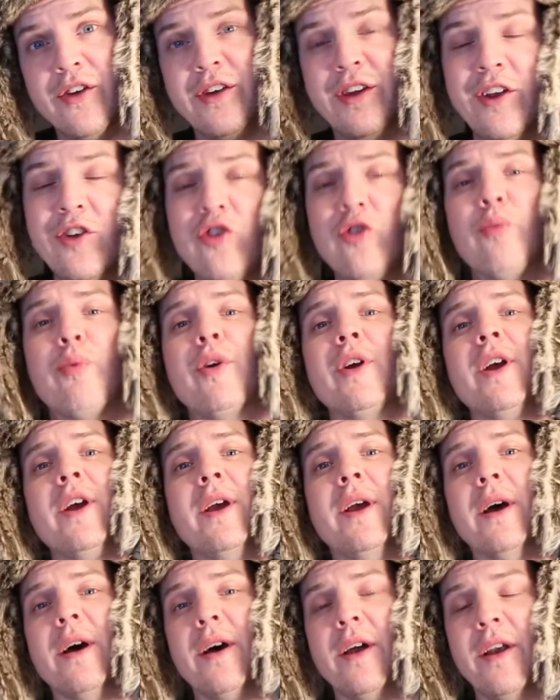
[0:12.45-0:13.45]
Did you bring a
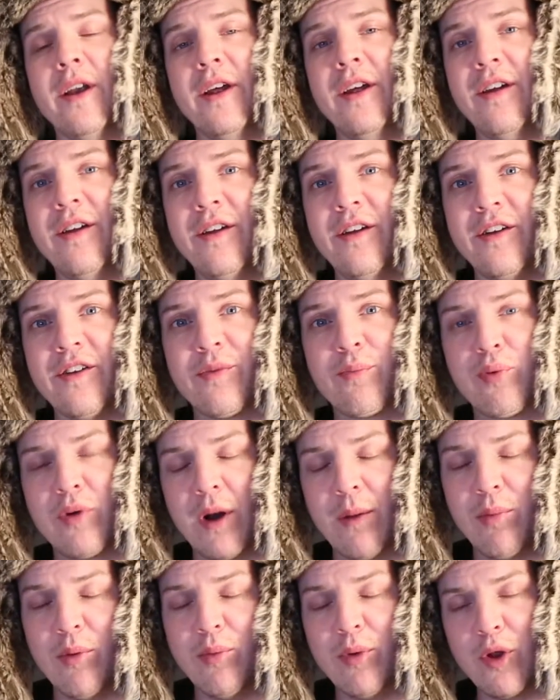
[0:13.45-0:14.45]
gun is
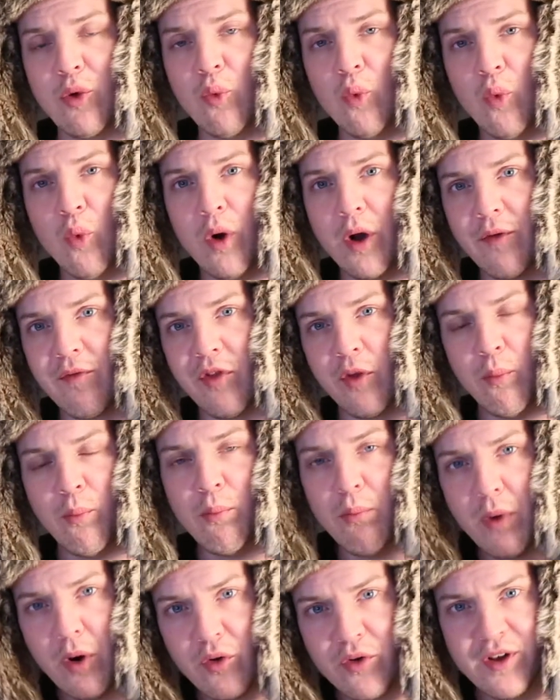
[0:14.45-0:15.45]
probably one of the
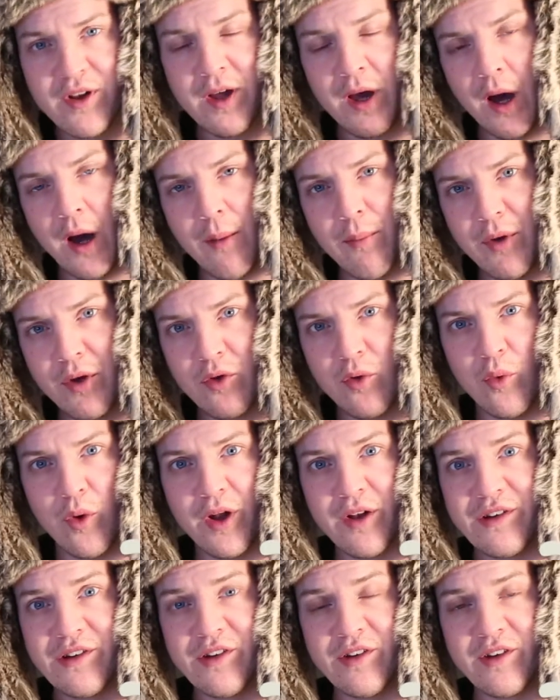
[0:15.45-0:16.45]
most common
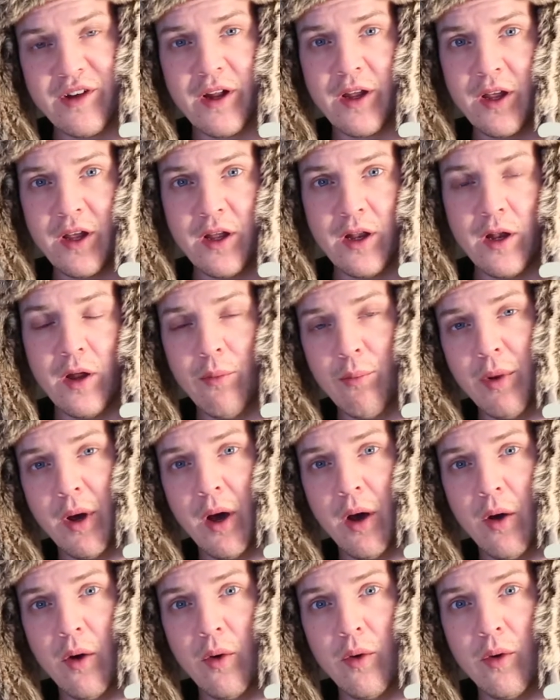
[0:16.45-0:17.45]
questions I get
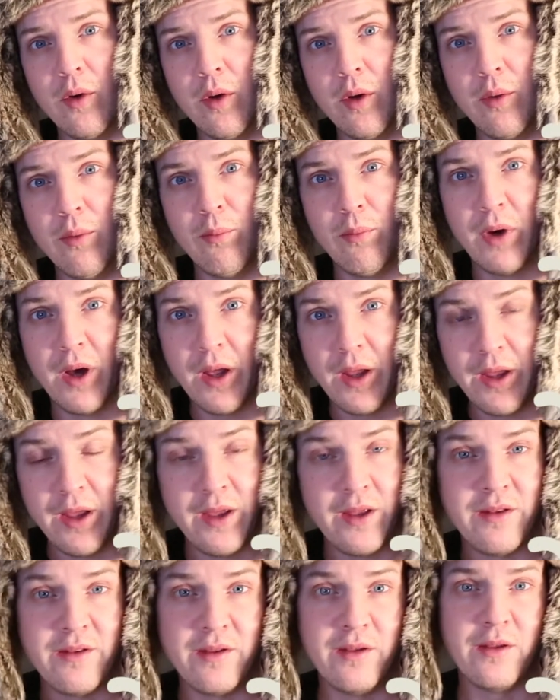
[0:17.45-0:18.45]
about my
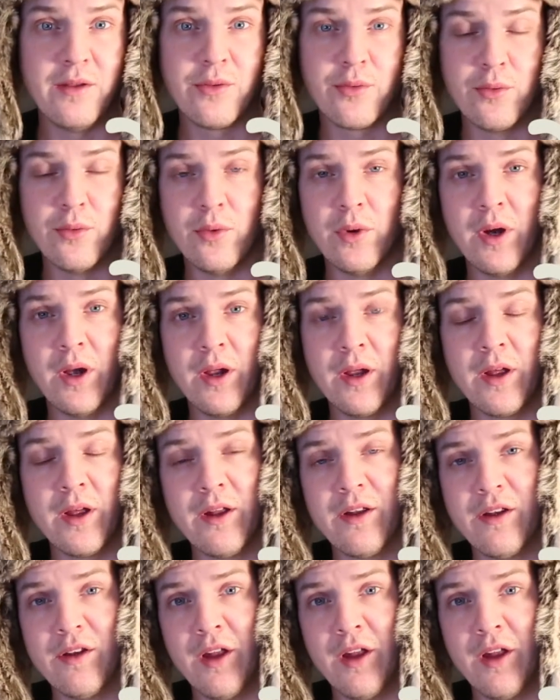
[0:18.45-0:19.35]
AT through hike.